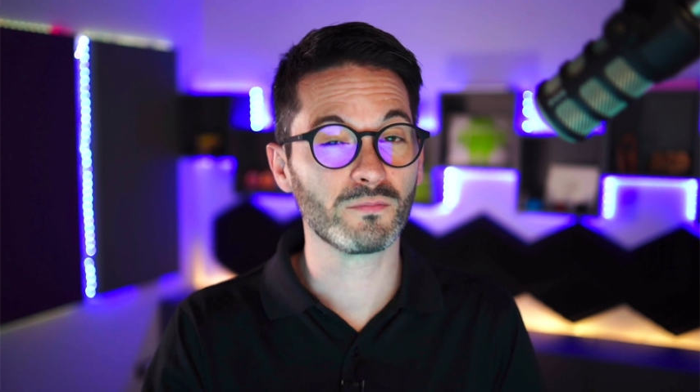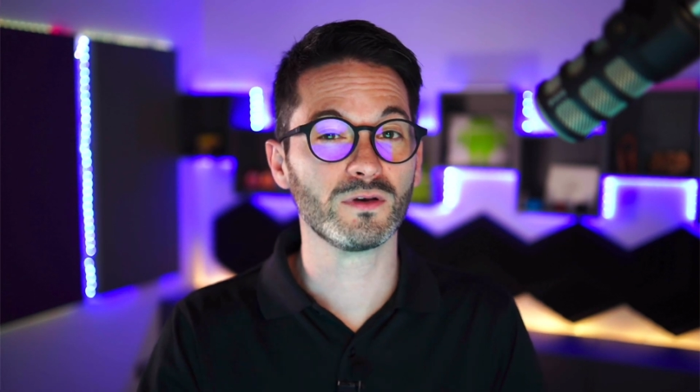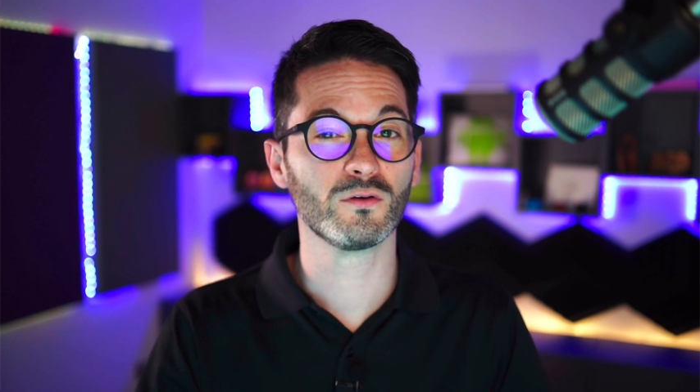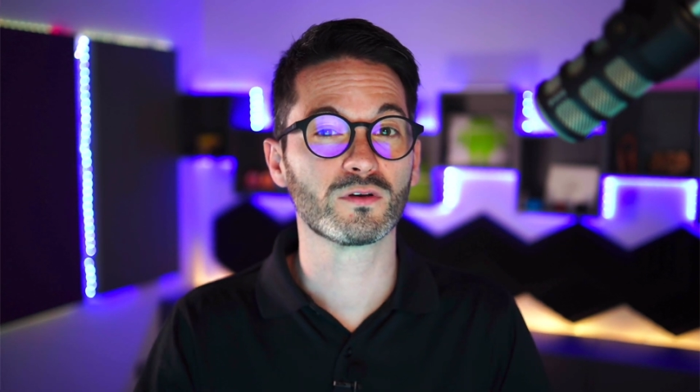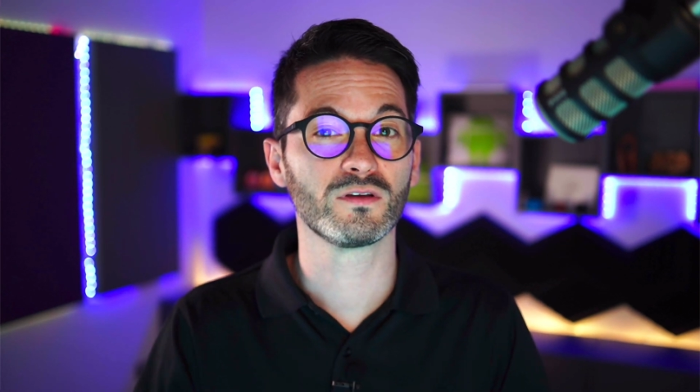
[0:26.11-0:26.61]
have
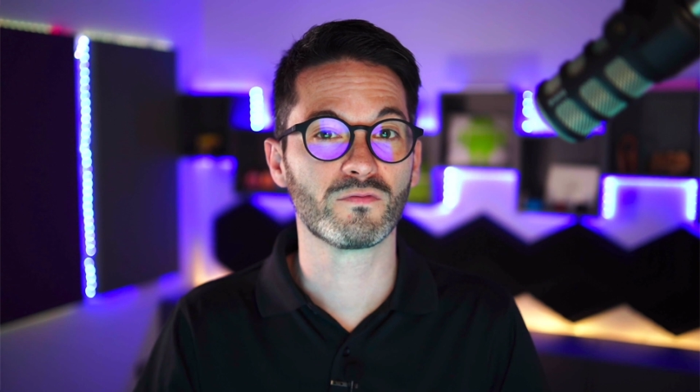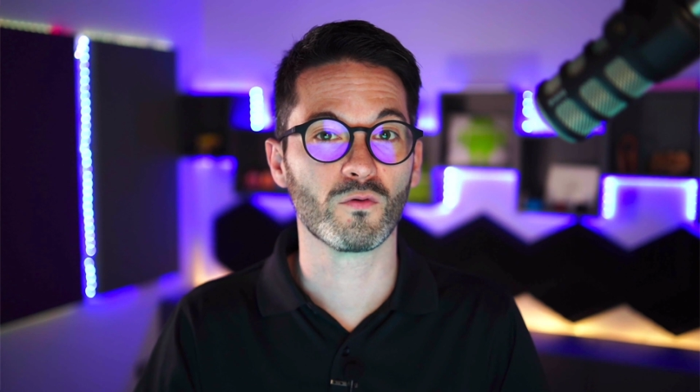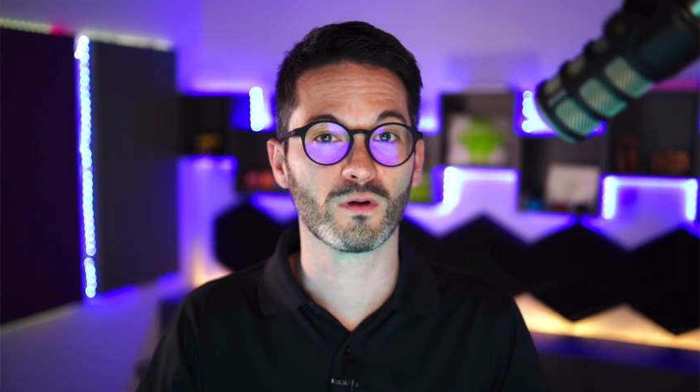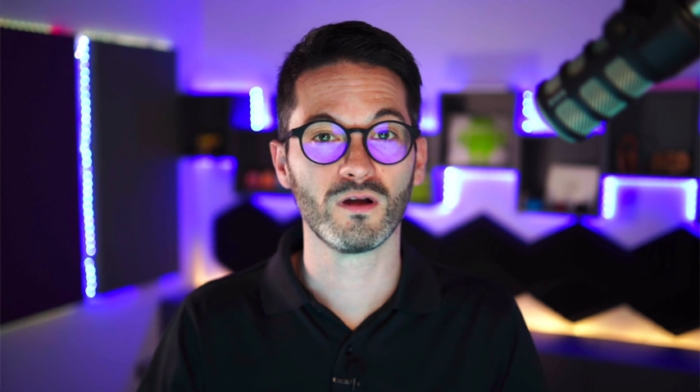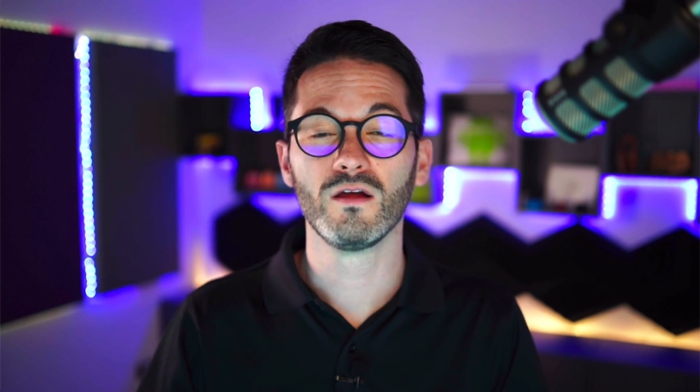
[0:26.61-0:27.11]
been looking
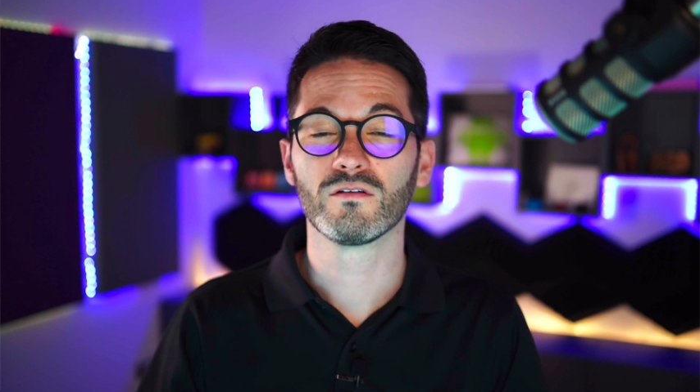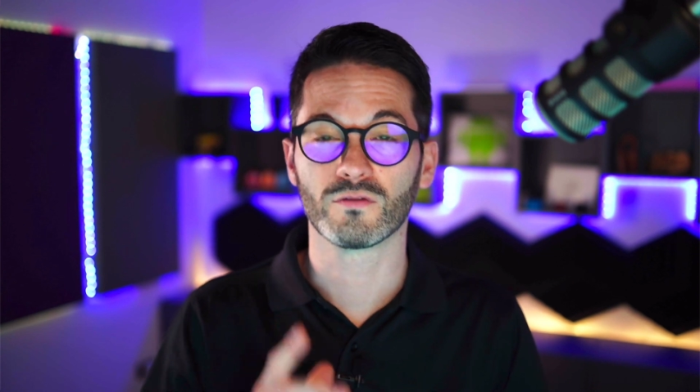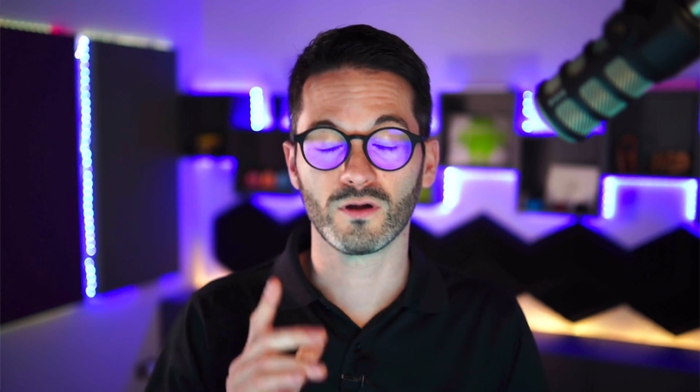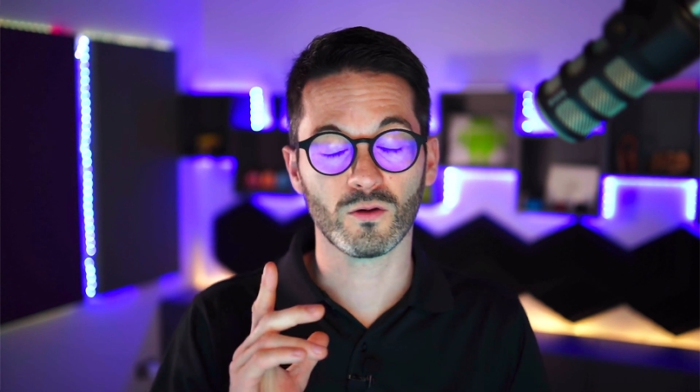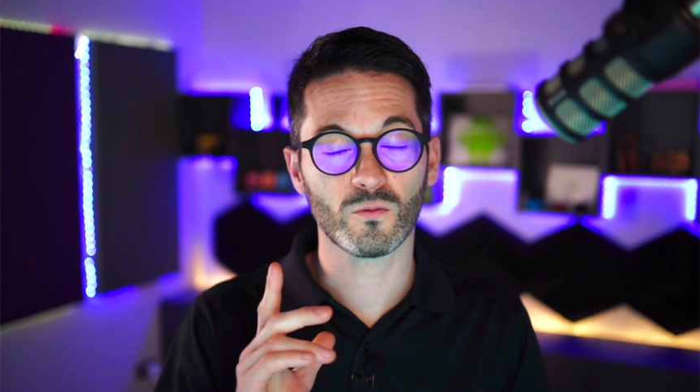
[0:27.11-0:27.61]
for
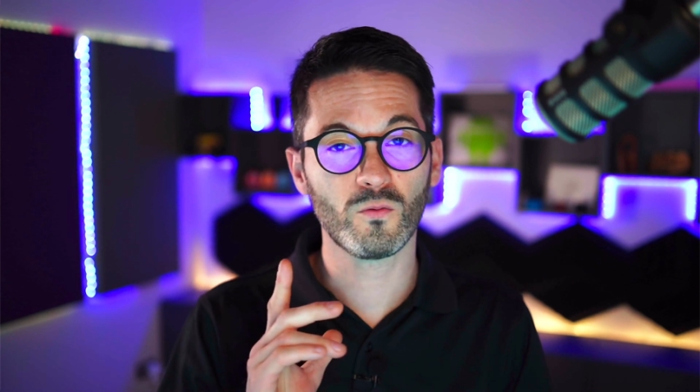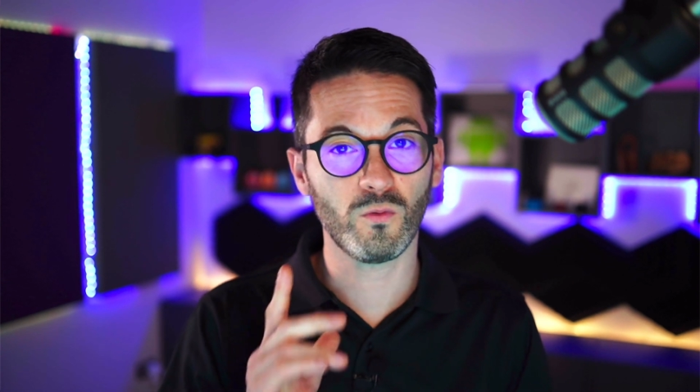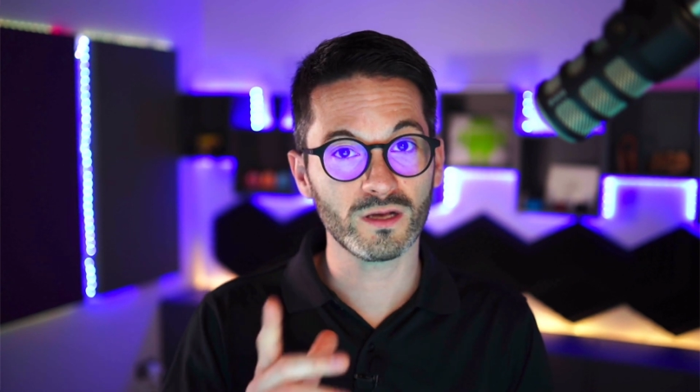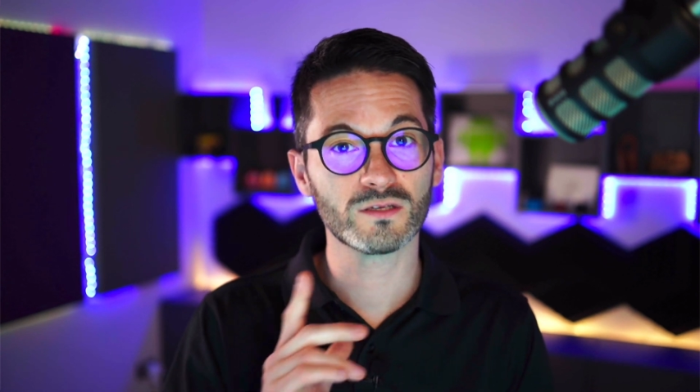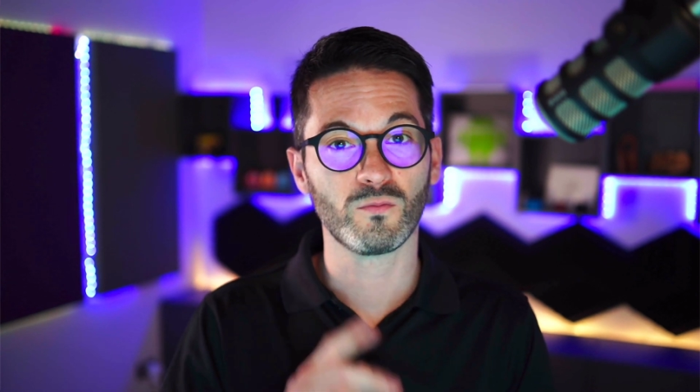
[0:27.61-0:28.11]
for
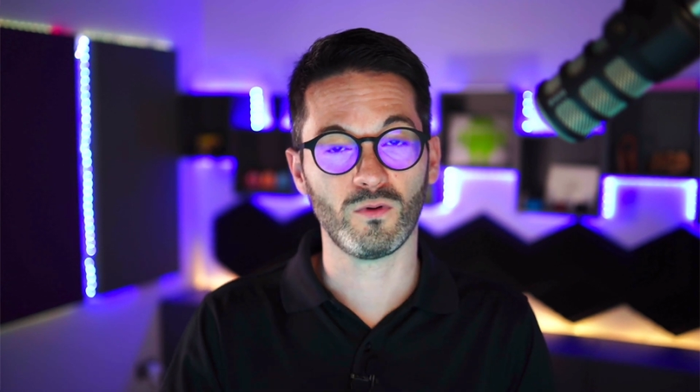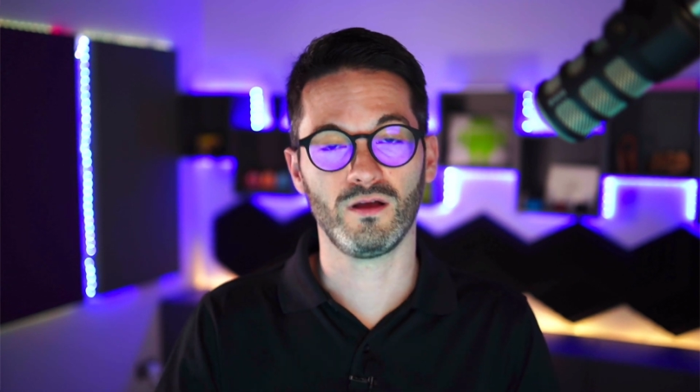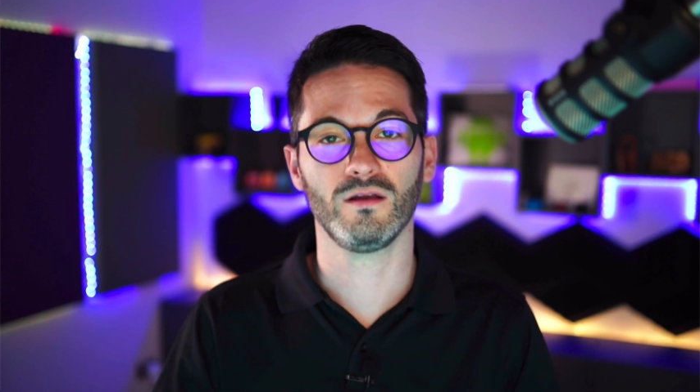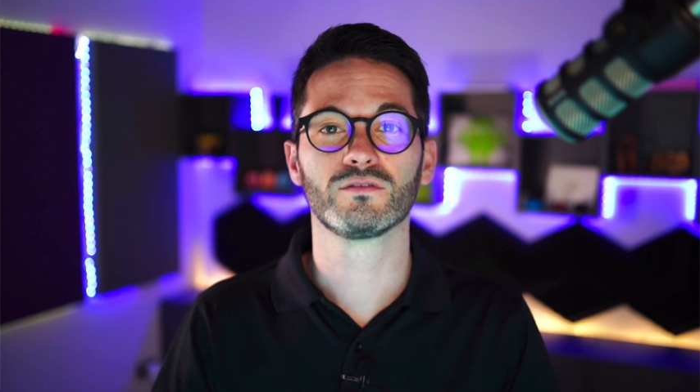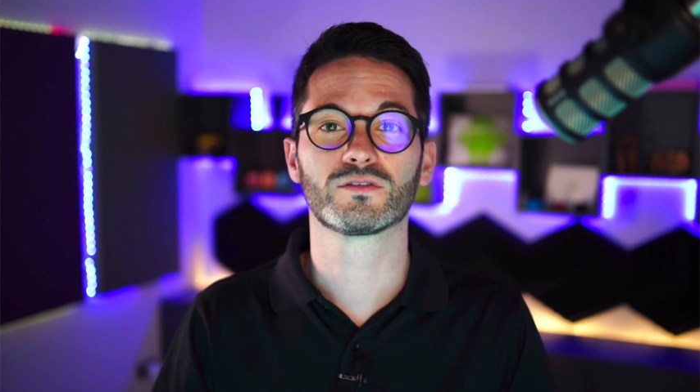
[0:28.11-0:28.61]
quite a while.